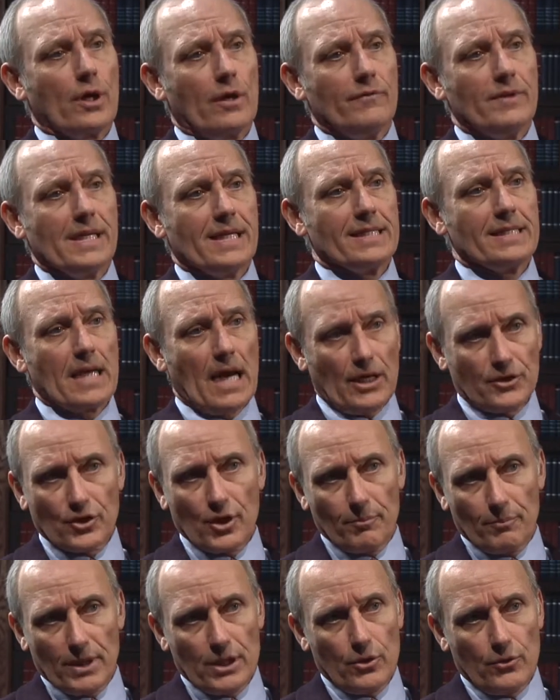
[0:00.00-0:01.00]
of the
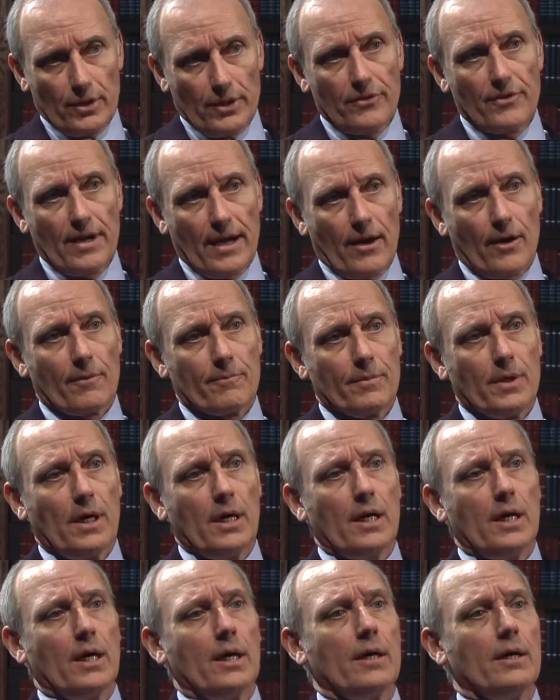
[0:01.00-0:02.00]
endoscopy unit there.
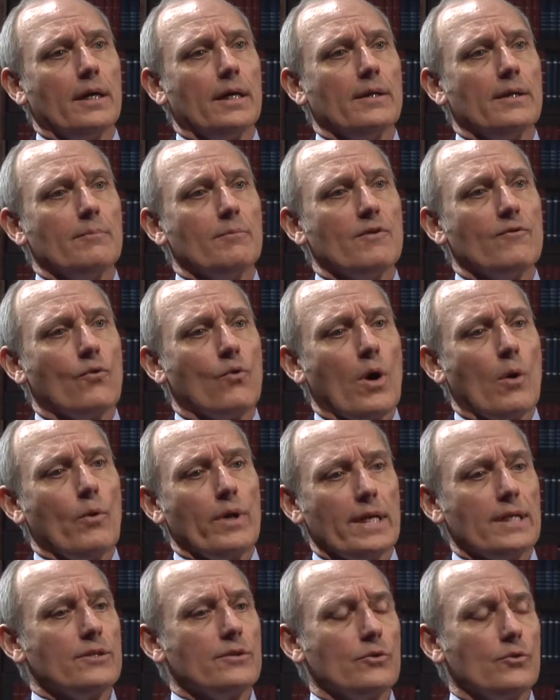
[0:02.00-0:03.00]
And then before I
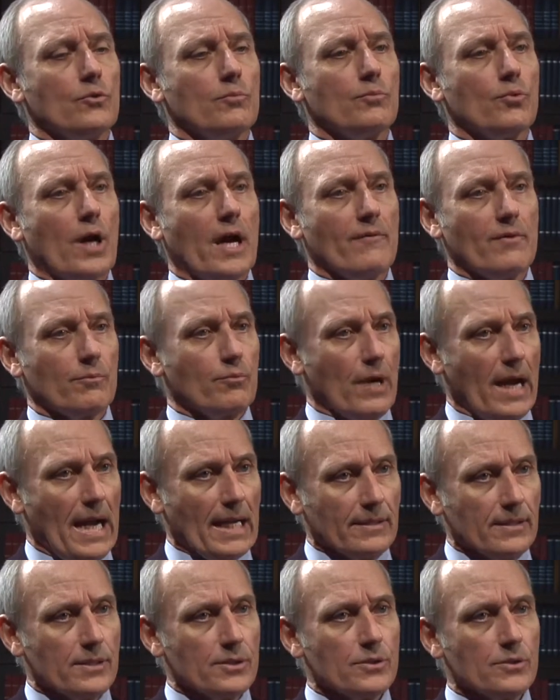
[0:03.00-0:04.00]
went into private
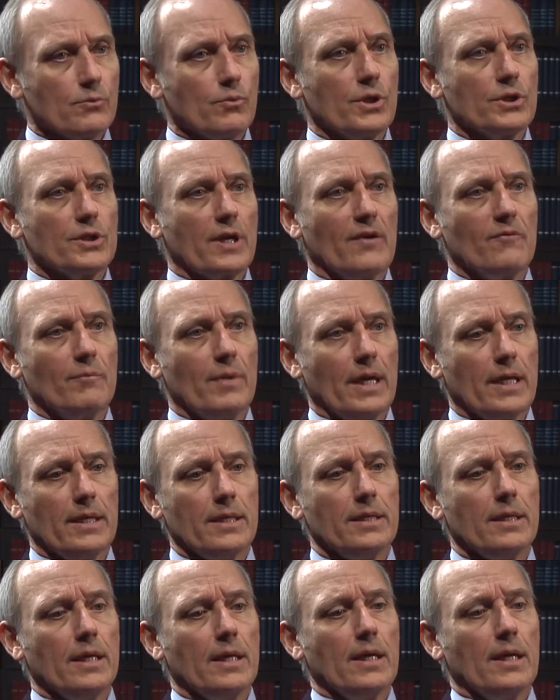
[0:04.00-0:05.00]
practice, which I've
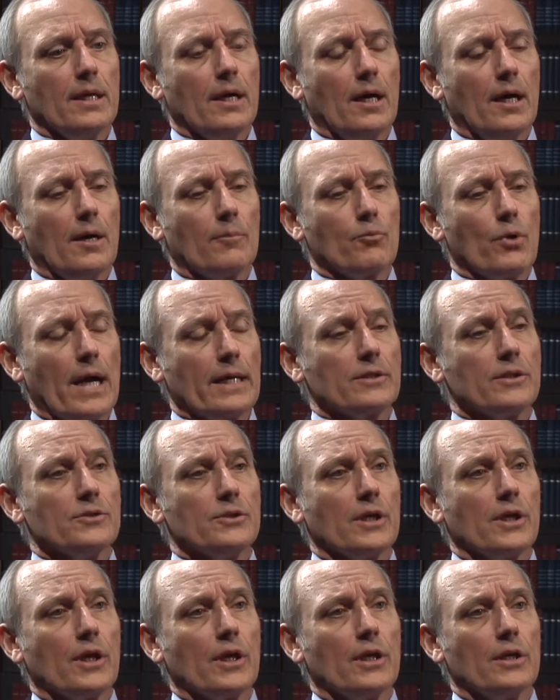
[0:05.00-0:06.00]
been
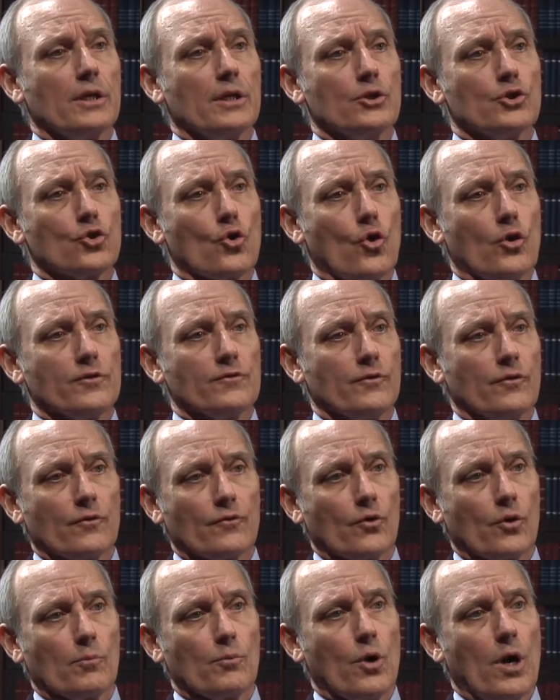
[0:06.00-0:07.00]
practicing in Charlottesville
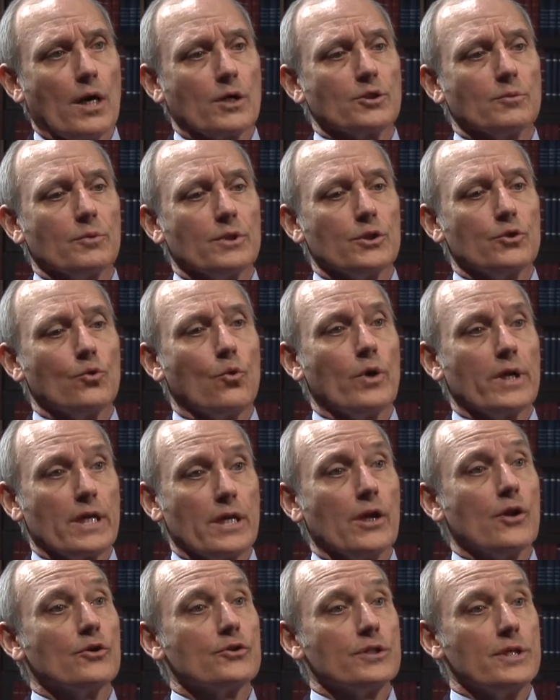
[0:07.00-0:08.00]
for approximately 20
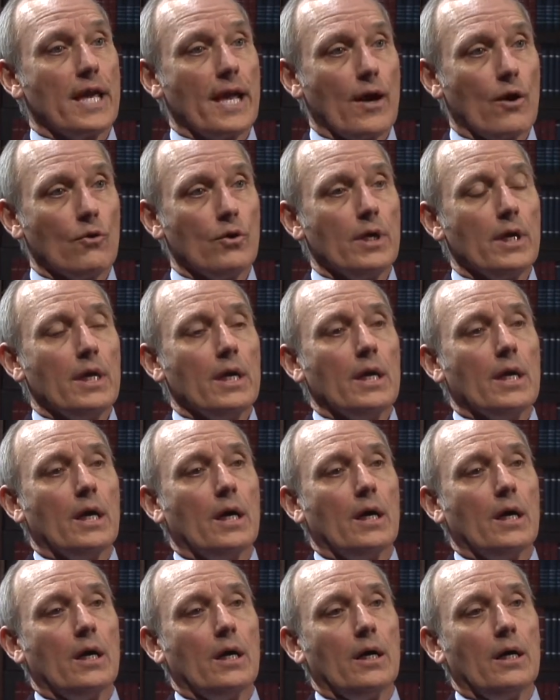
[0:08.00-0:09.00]
years now,
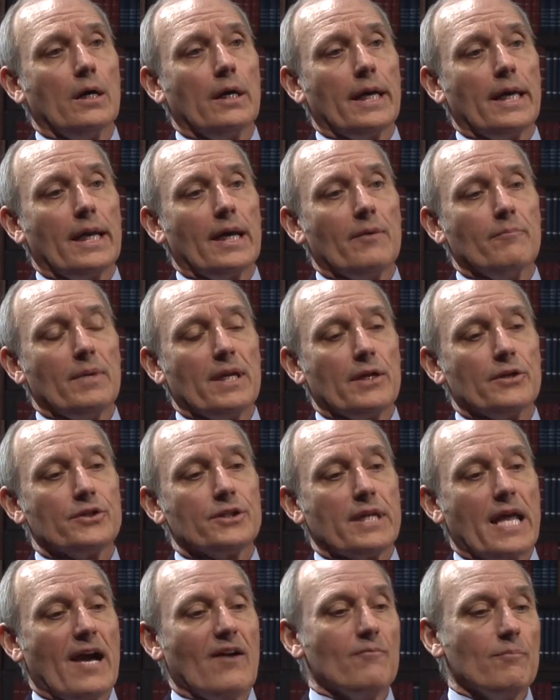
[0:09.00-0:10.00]
and I've been a
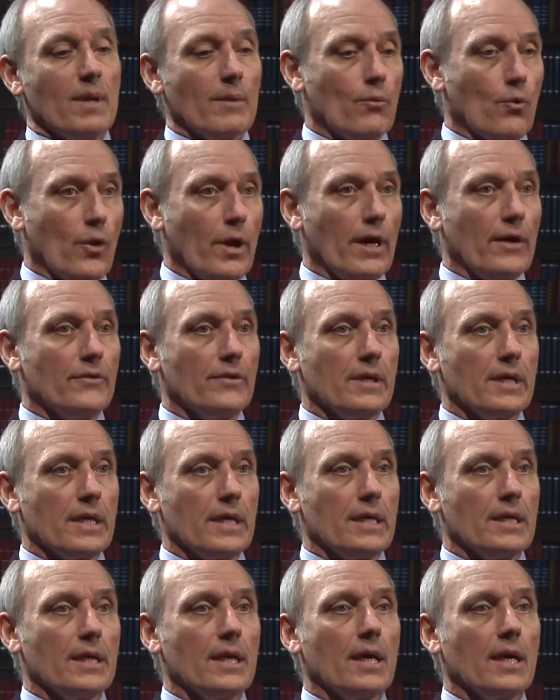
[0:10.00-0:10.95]
staff member at the